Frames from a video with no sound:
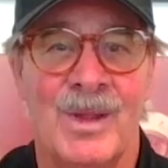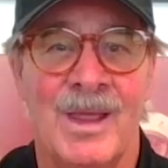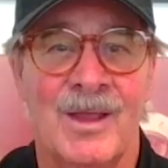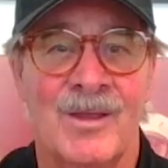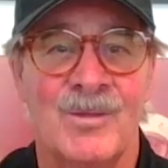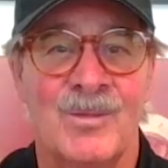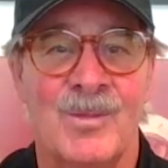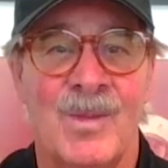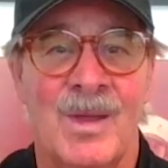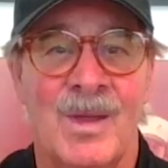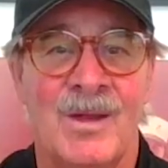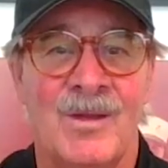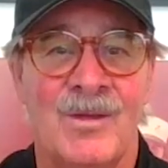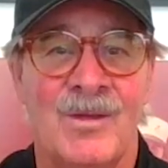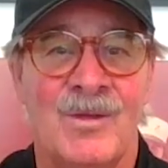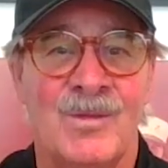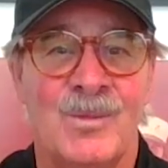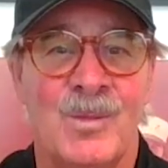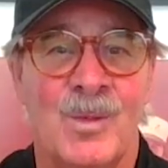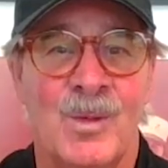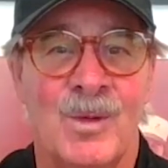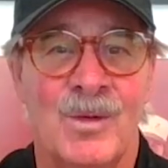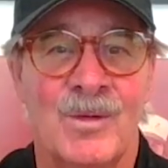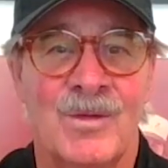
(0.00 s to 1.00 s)
playing as many
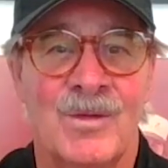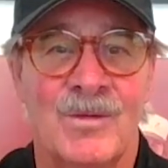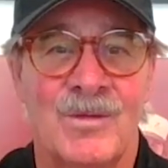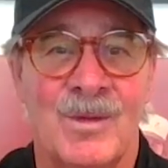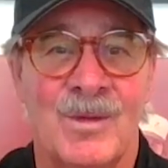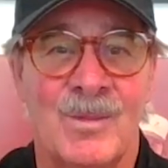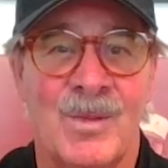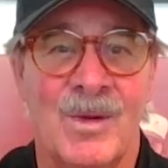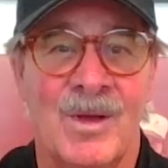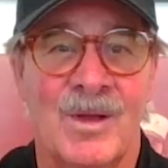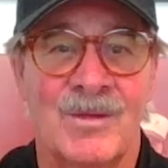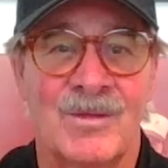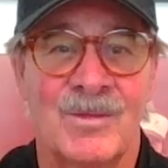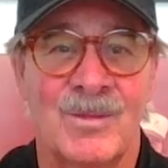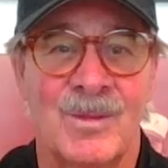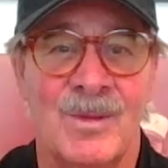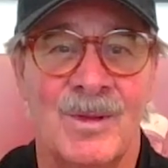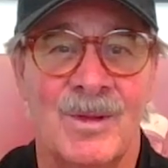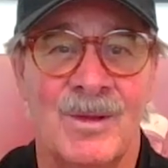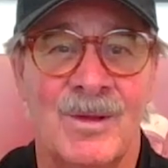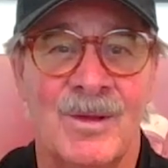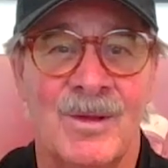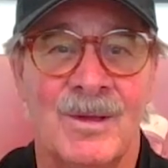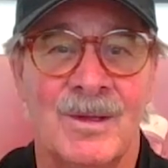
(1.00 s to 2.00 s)
sports as he
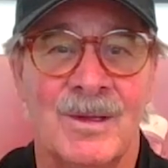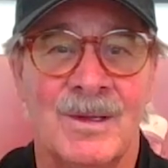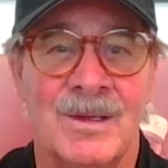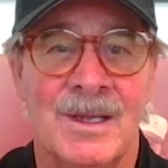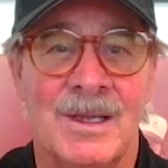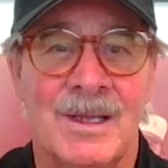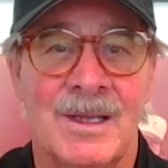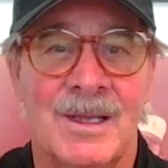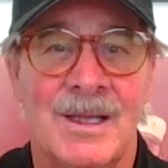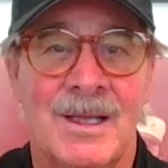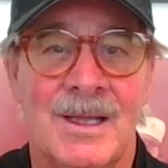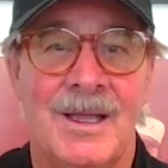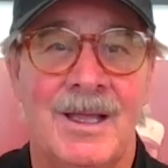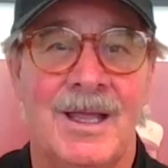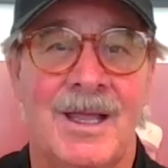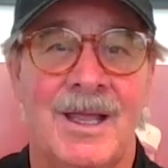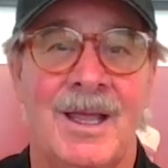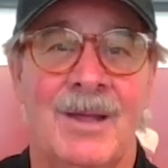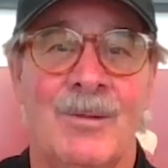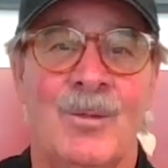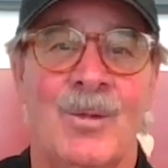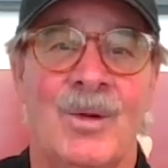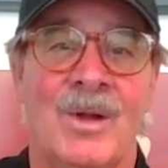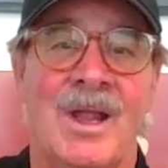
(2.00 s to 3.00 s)
possibly could.
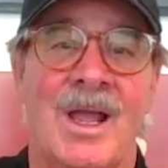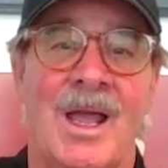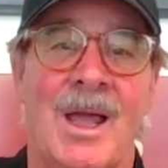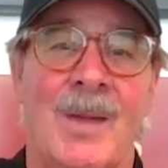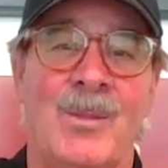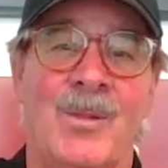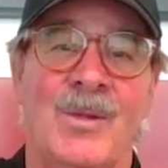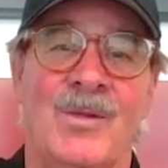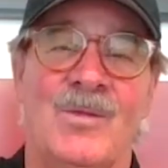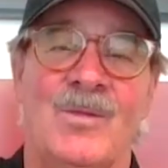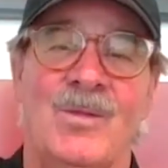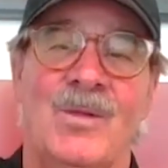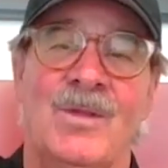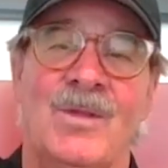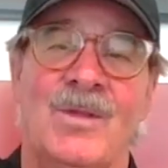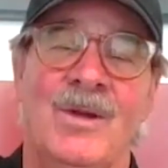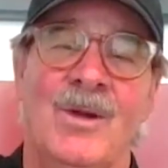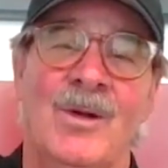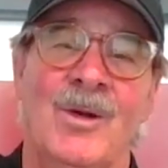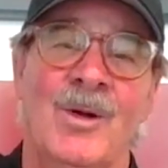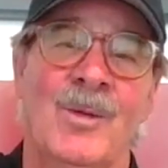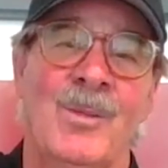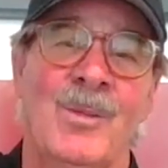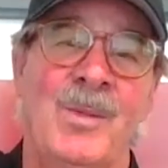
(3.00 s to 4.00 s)
And what happens with the
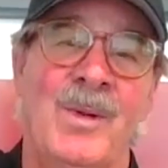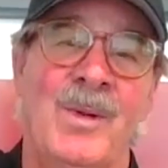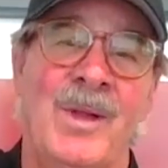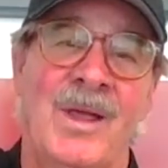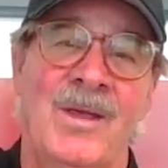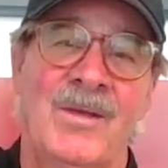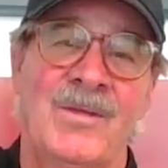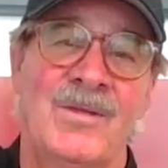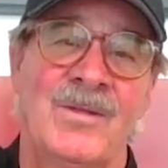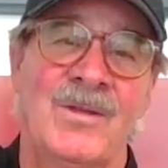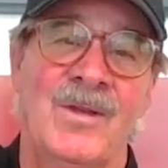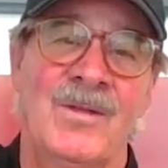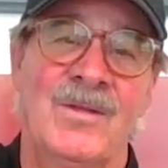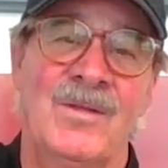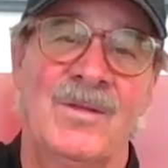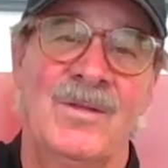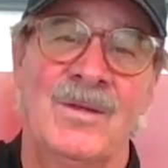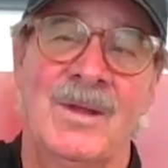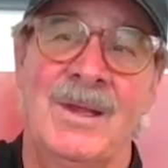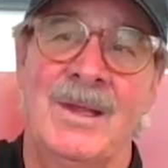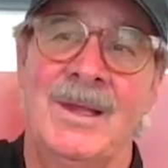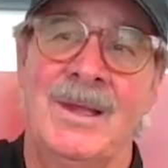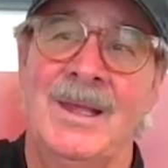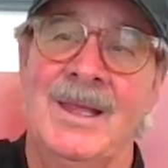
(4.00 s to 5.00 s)

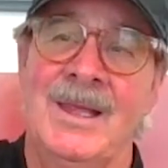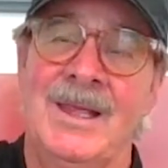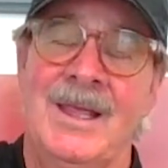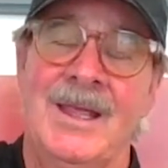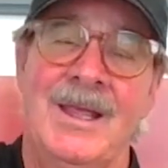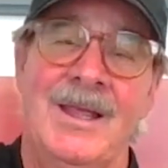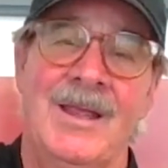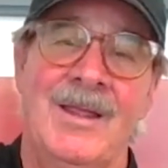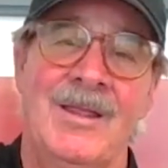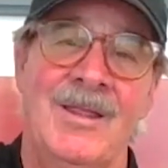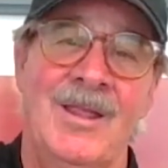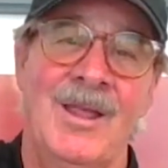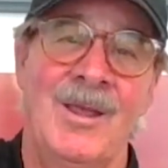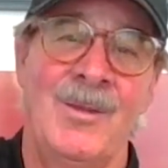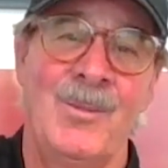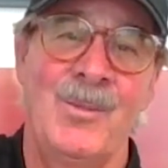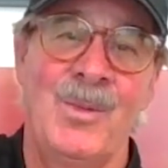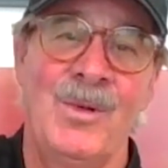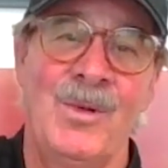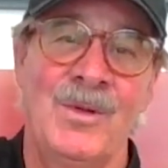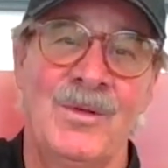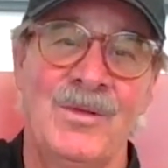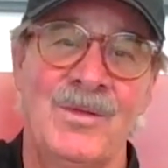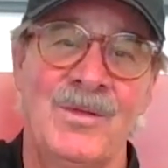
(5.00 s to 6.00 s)
neuroplasticity, they
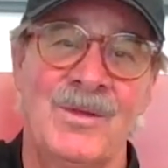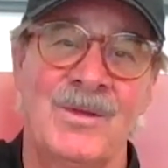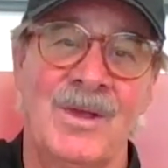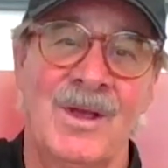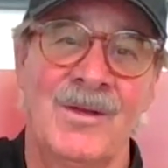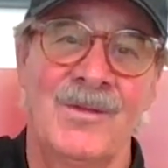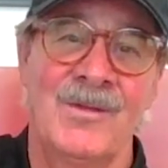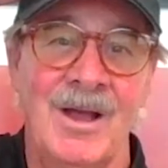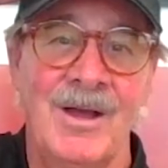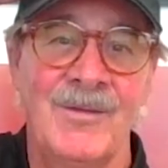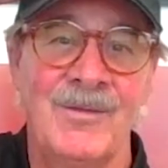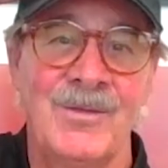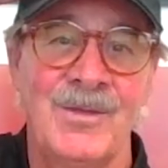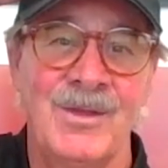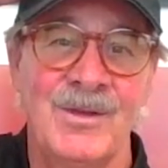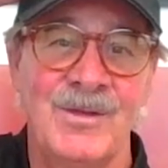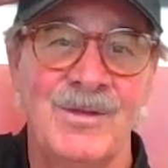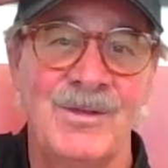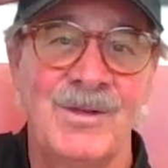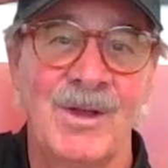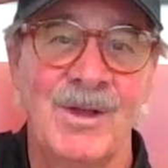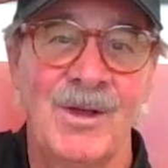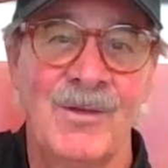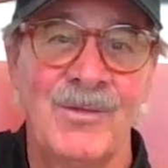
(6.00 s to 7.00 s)
pull stuff off the
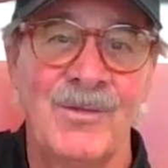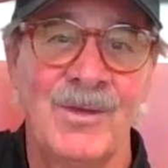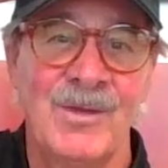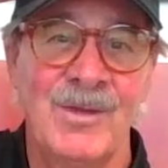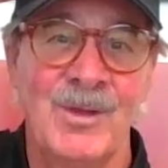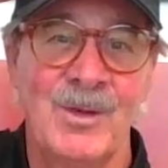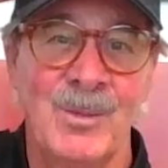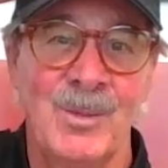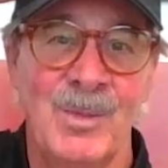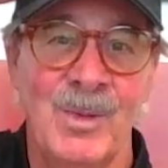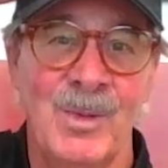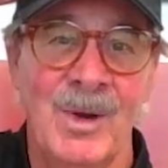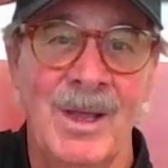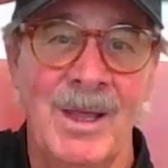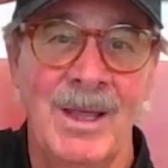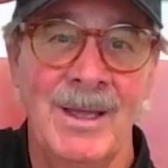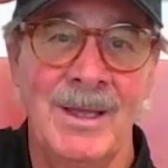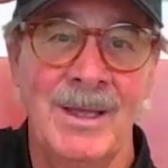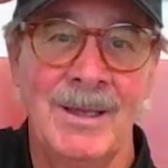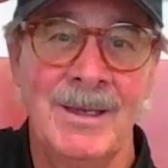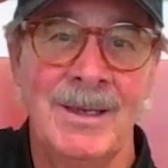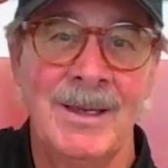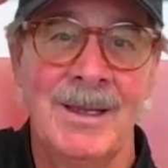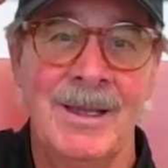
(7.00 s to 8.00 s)
shelf in their
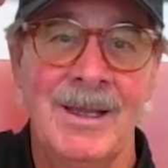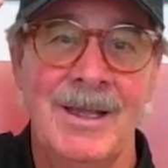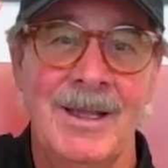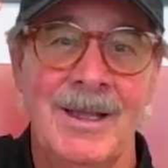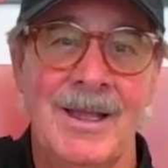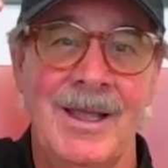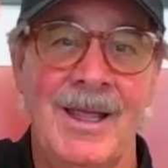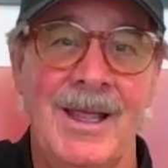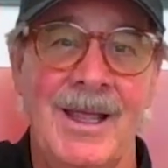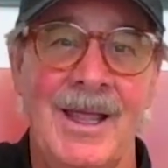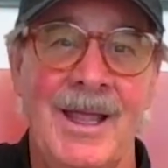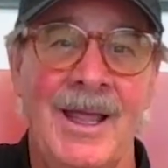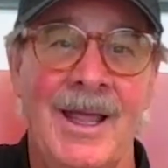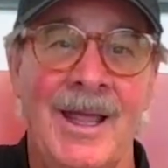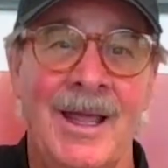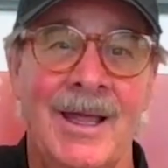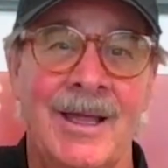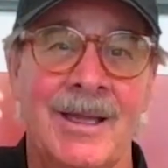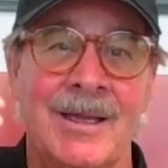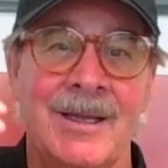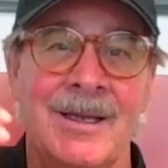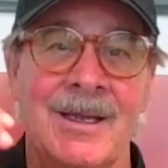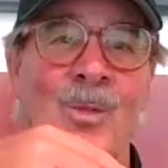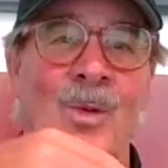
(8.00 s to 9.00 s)
brain
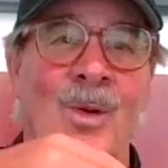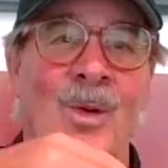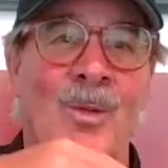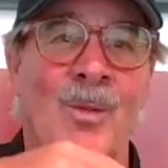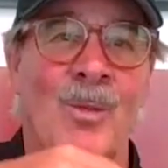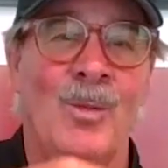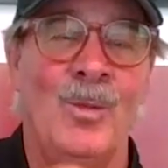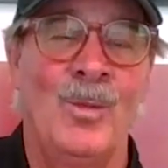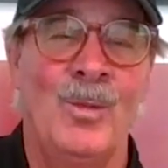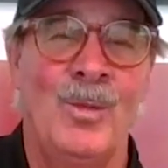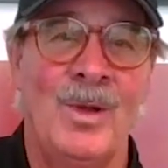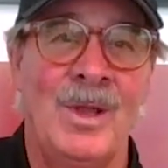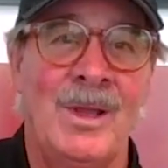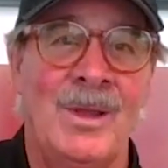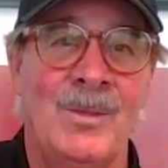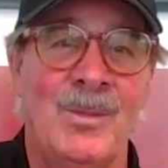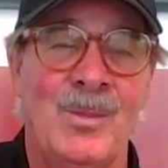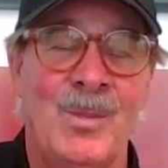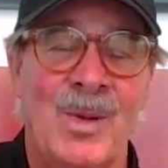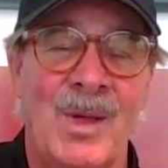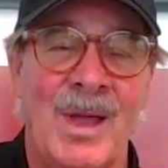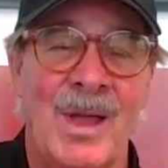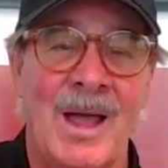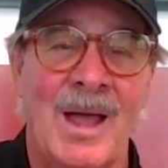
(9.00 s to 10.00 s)
and will
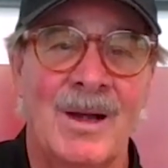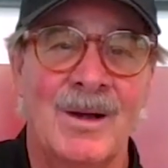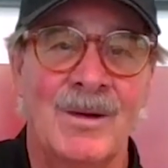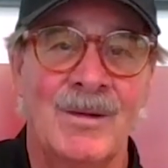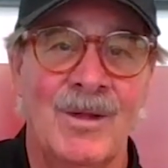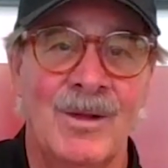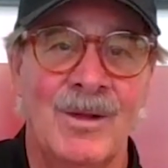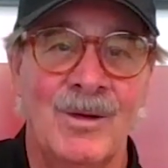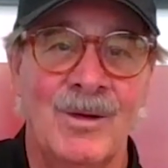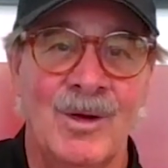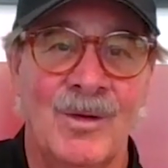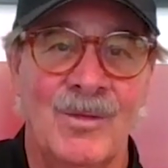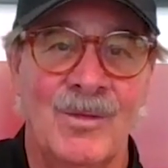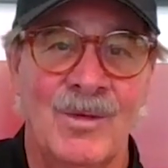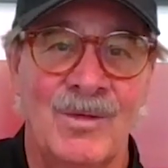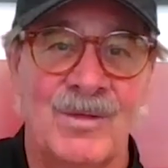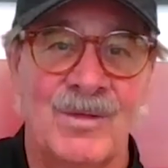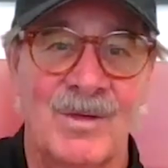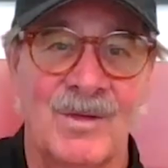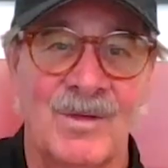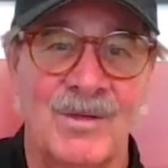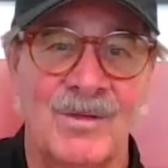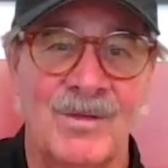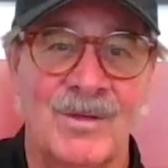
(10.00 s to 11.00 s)
repattern the nervous
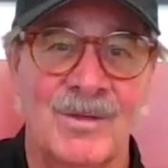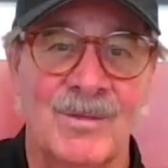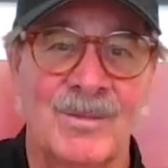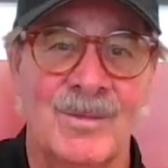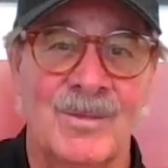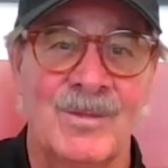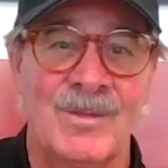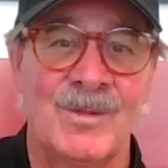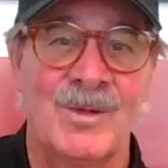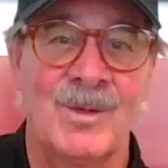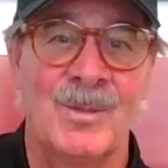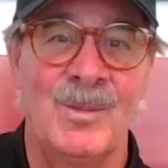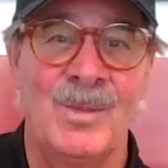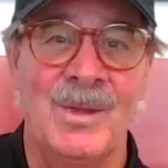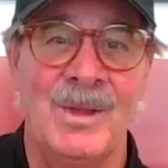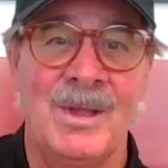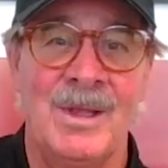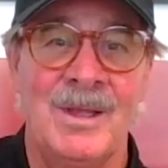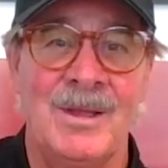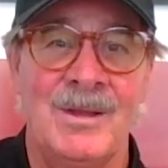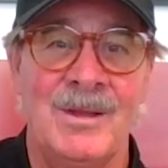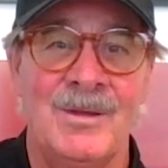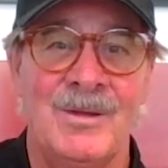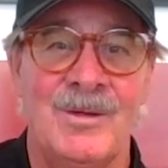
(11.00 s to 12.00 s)
system to
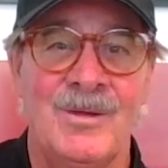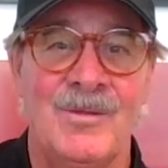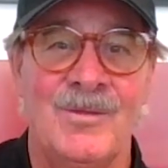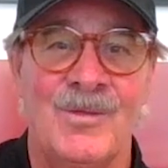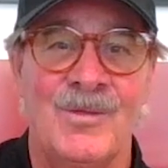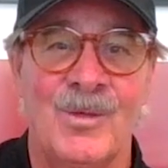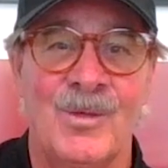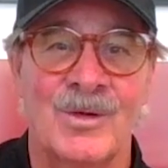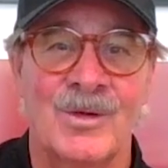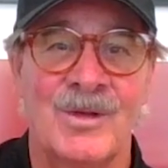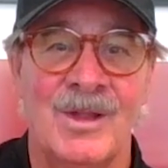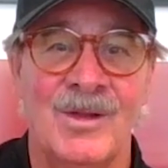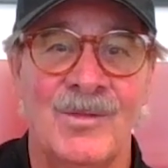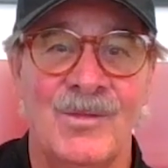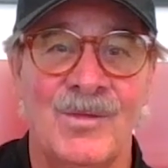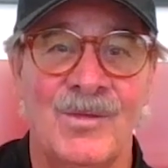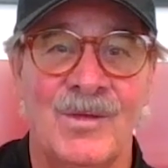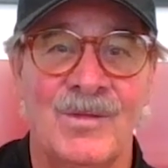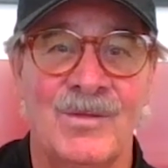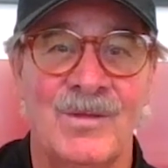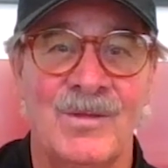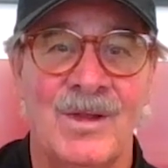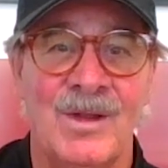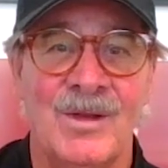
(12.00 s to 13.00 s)
be 14,
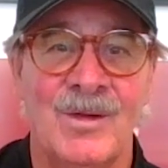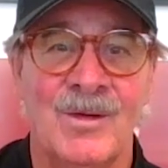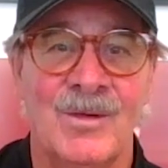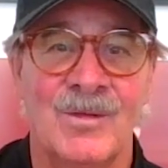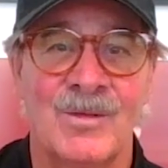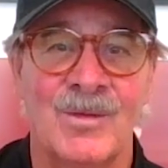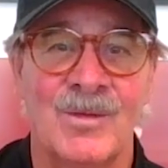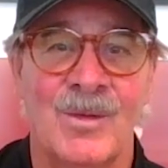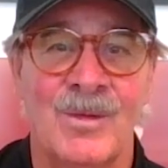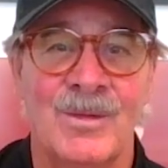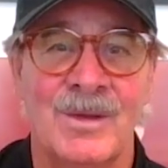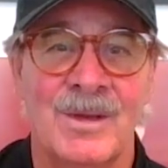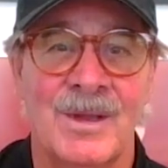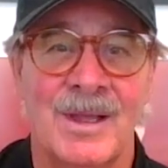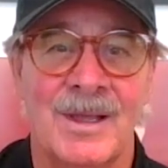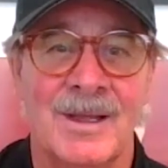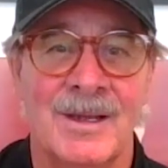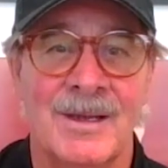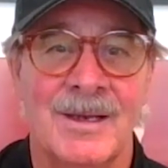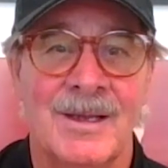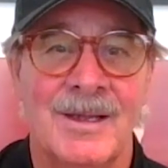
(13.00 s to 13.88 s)
15 years old again.